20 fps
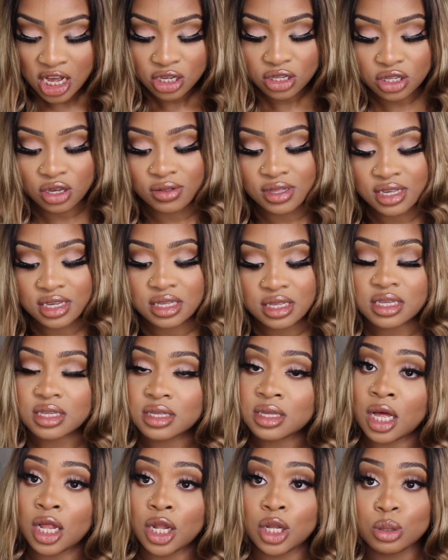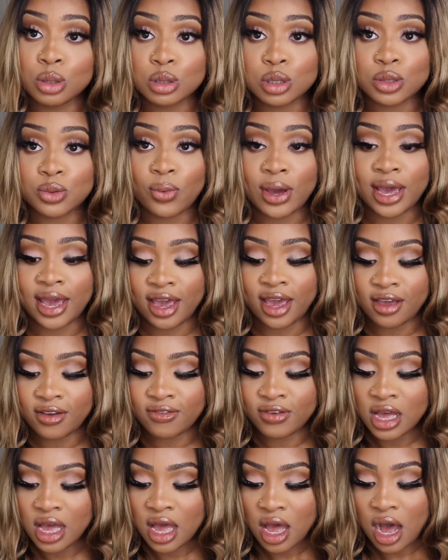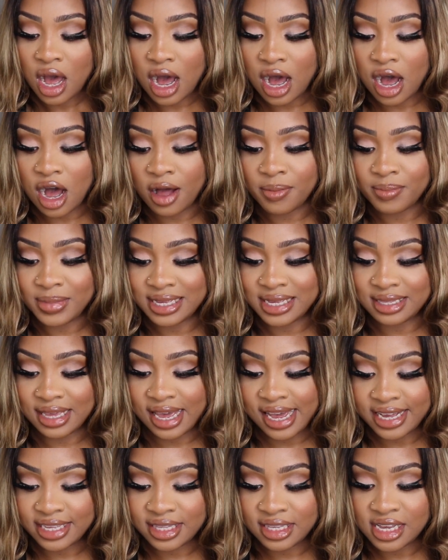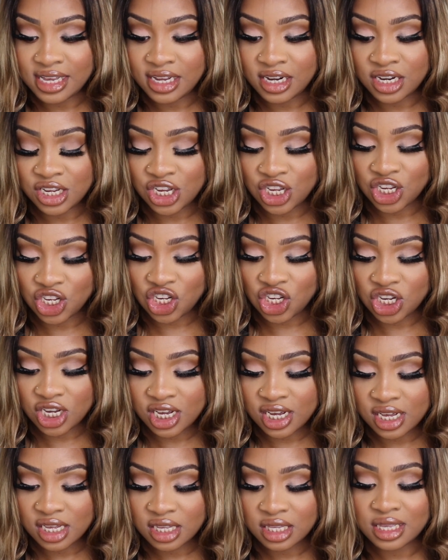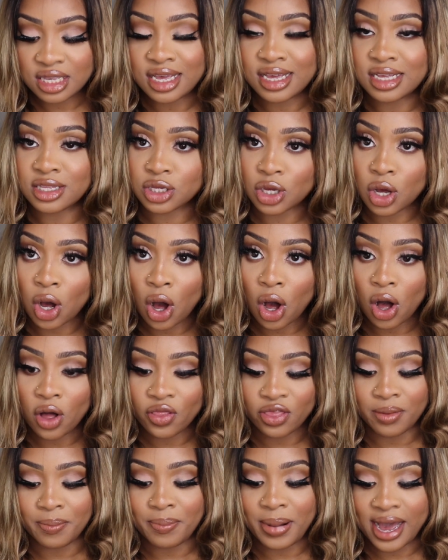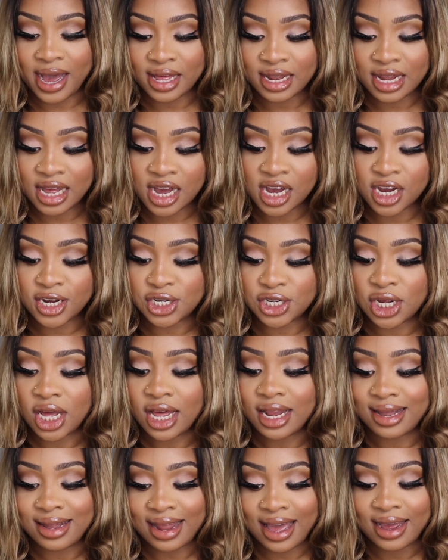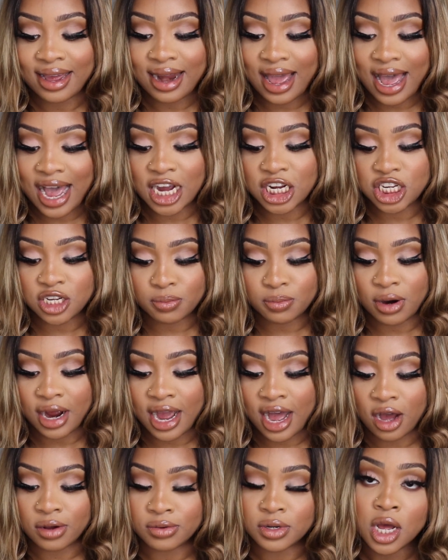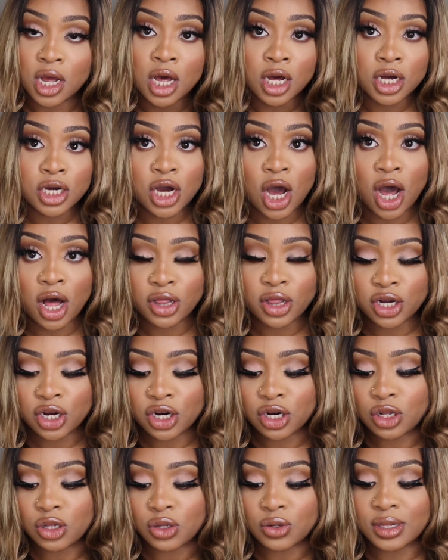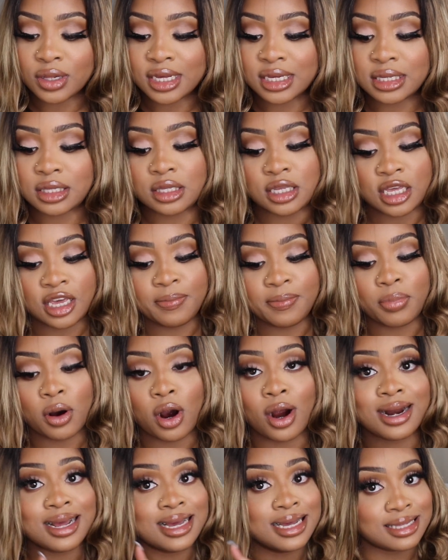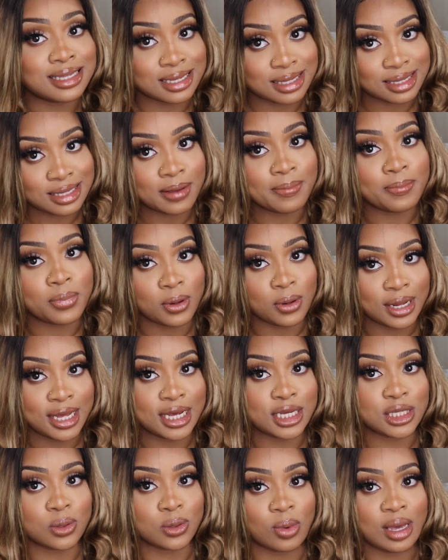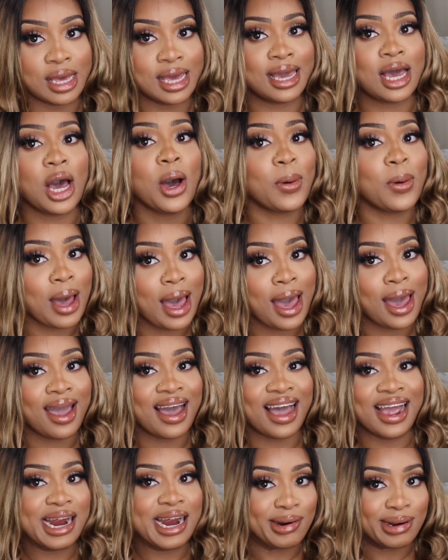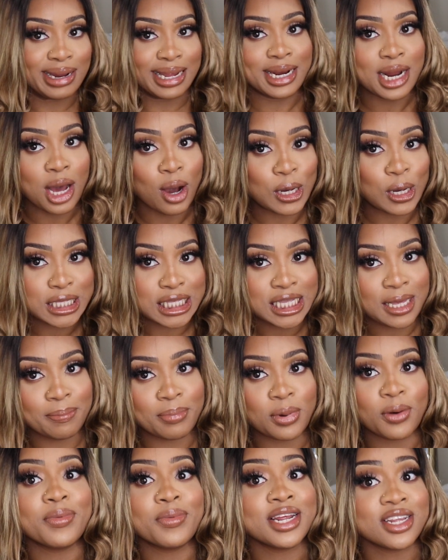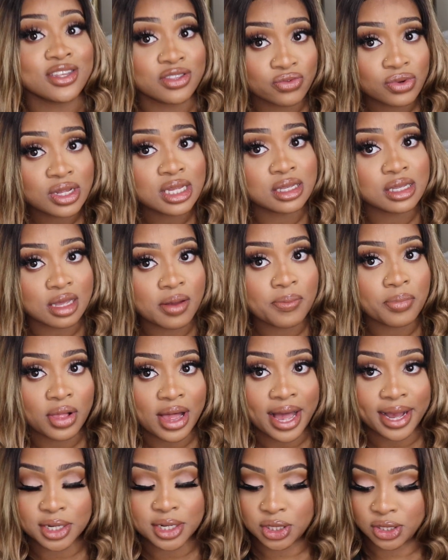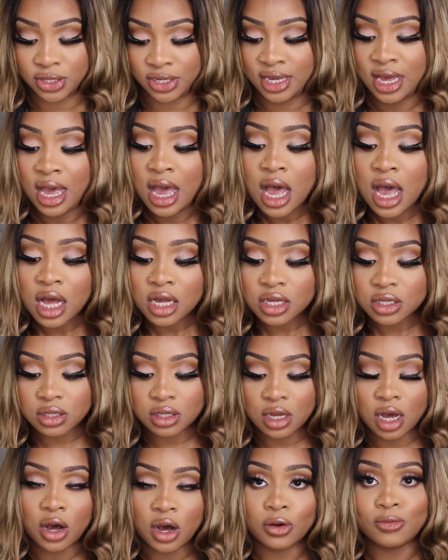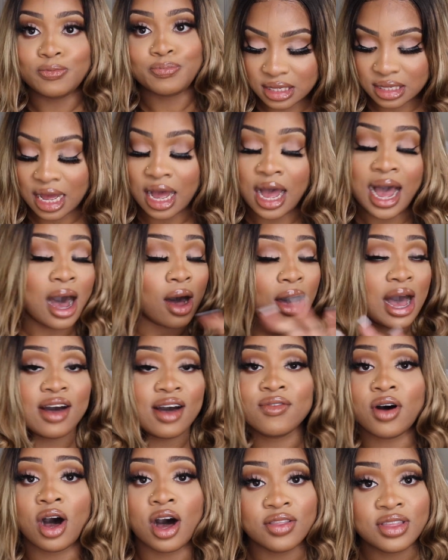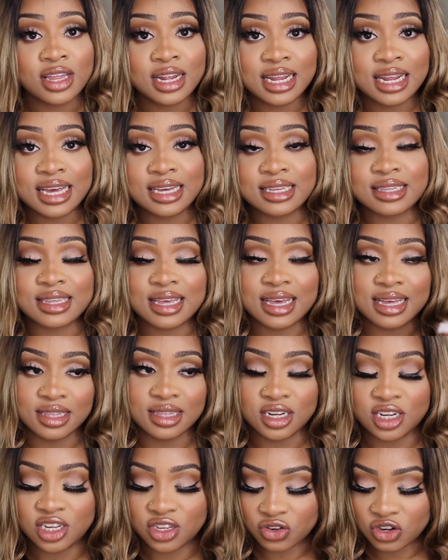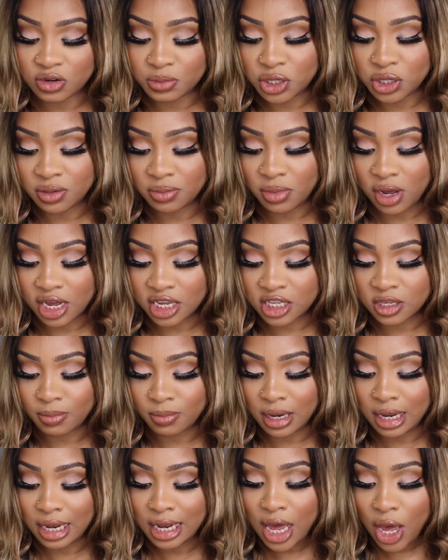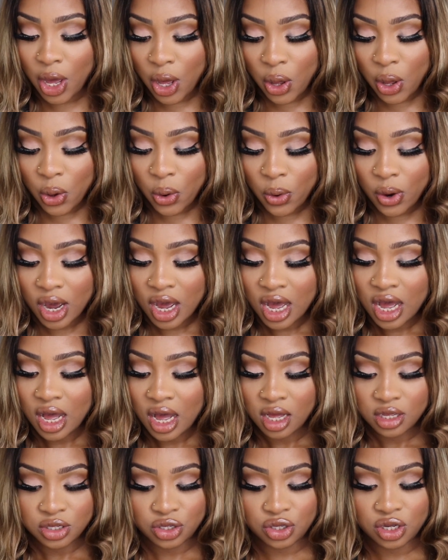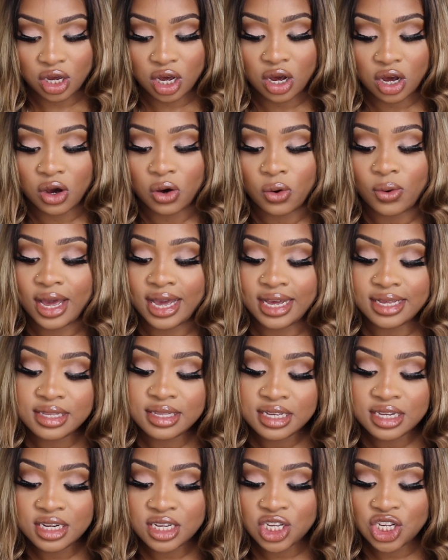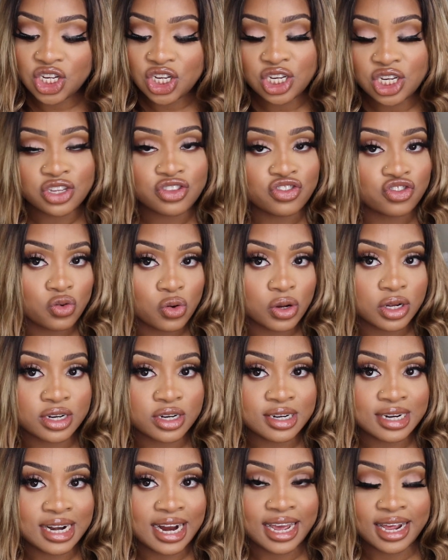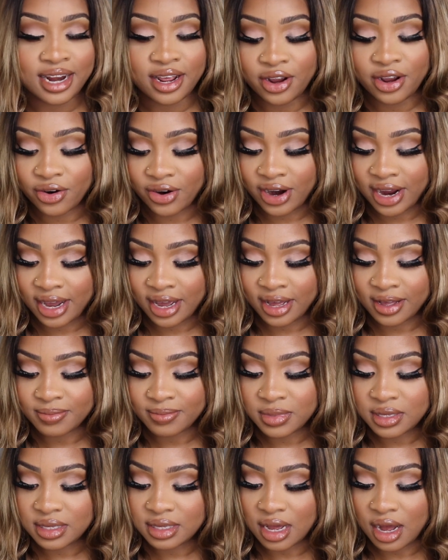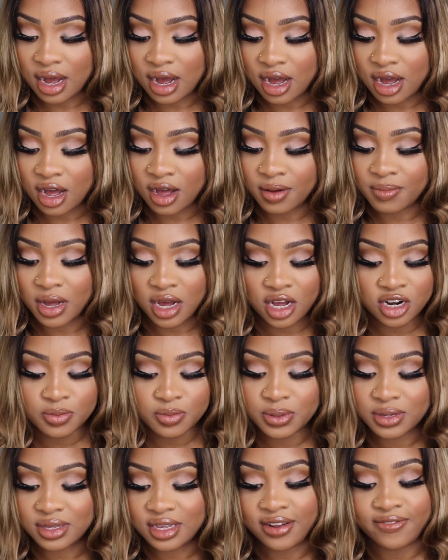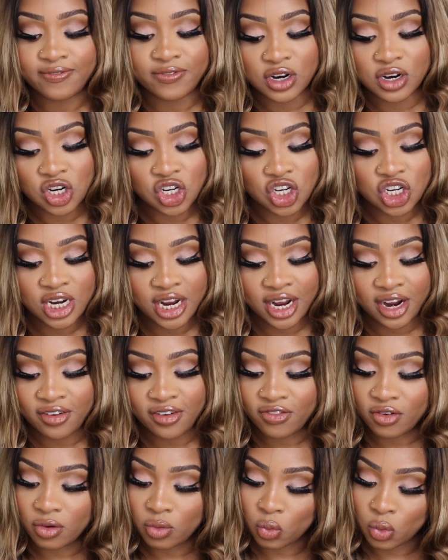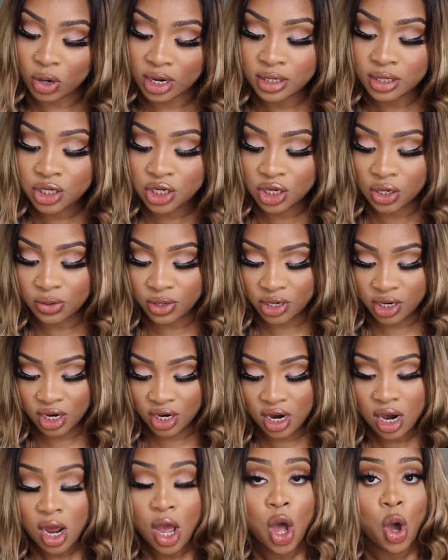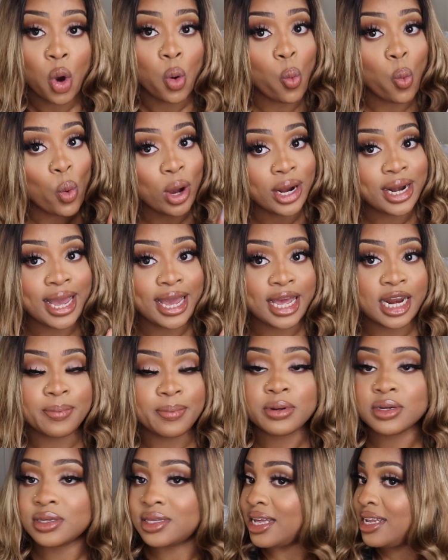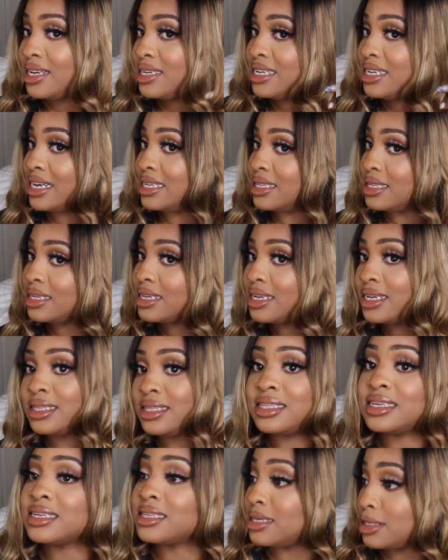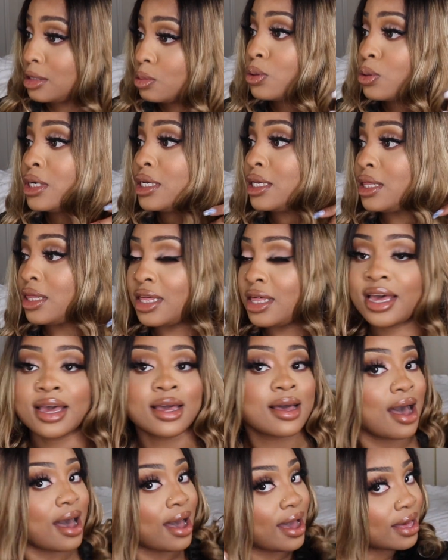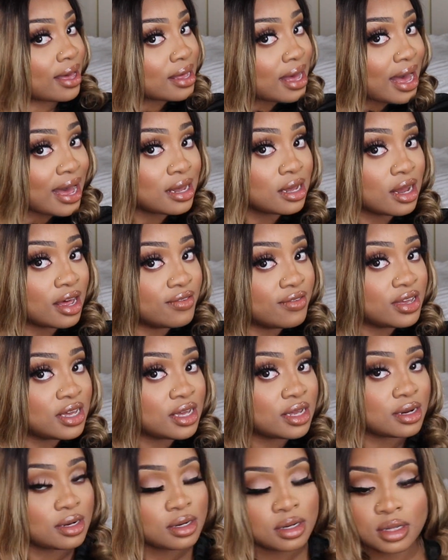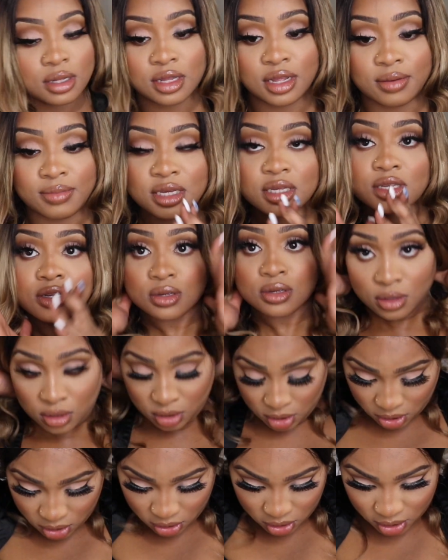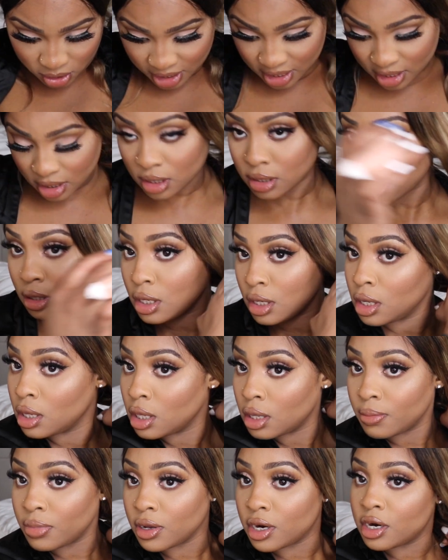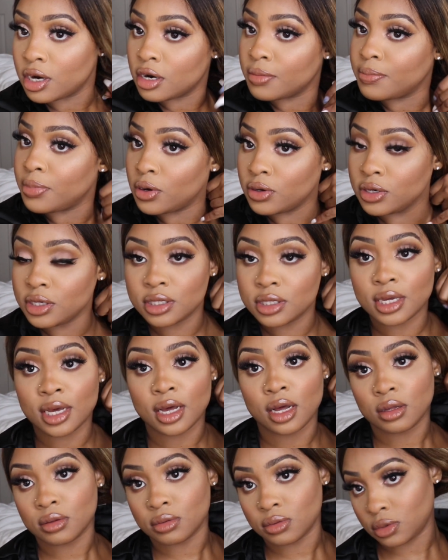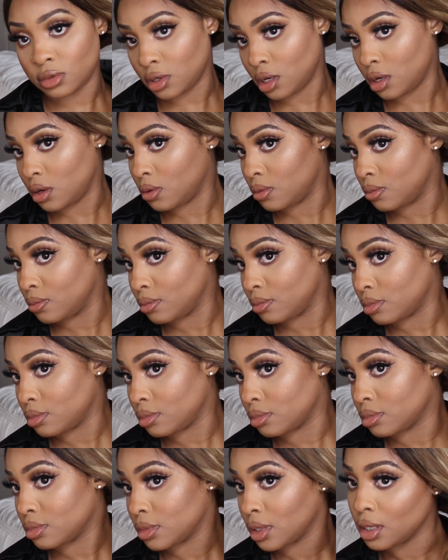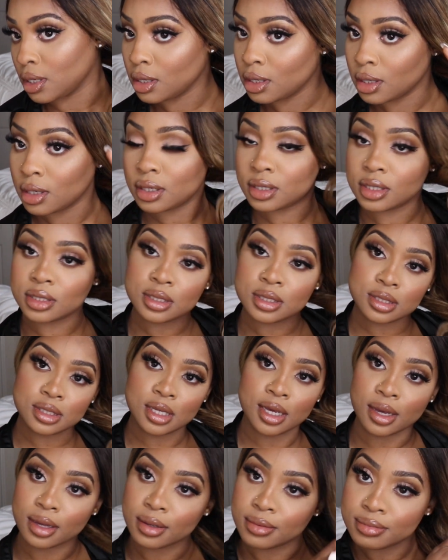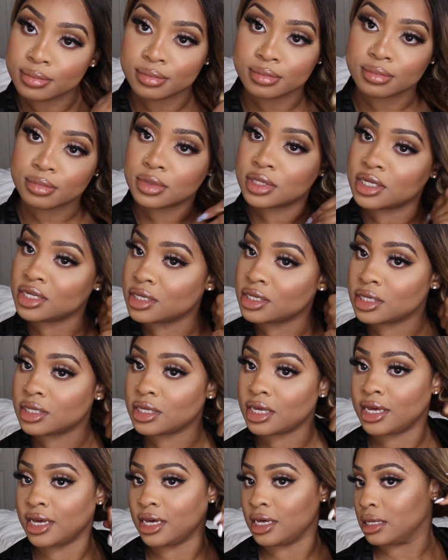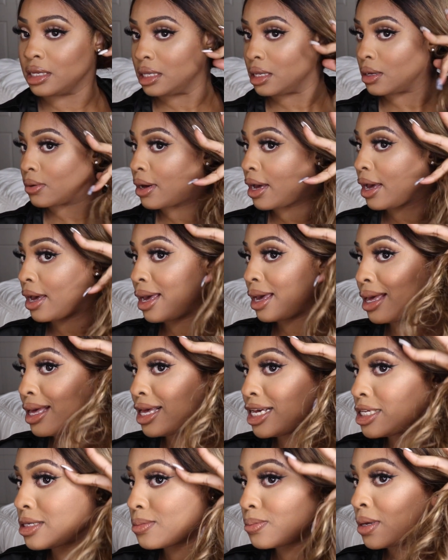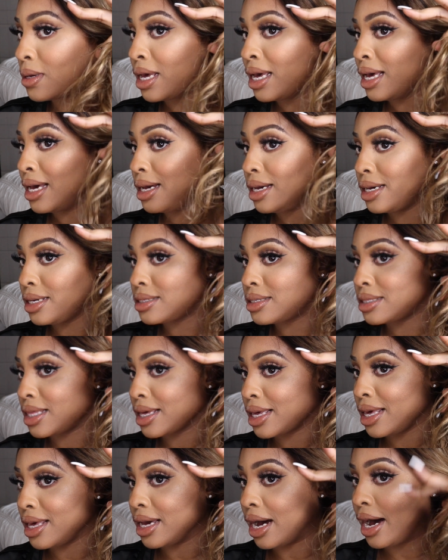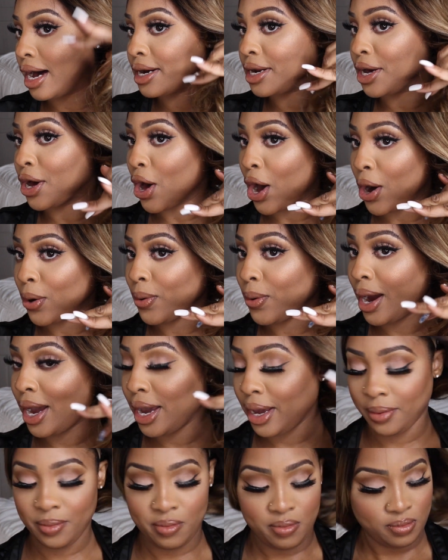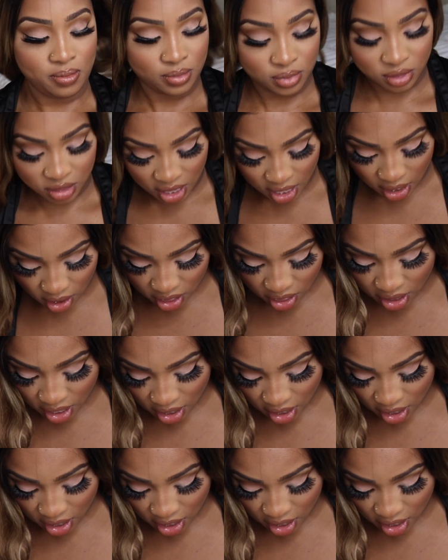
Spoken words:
So this is a loose wave. It's 18 inches. It's called the Balayage Light Ash Brown Color Glueless T-Part. It's a simple lace wig. Okay, I didn't really know it's simple, but it's really simple actually. So I'll have all the links in the description box below. So 18 inches, 280 grams, 100% virgin hair from one donor, 180% density. This is pretty thick. I love it. Let me show you guys. Put it in a ponytail. So this is it. This is it. Okay, it's thickiana. All right, thick.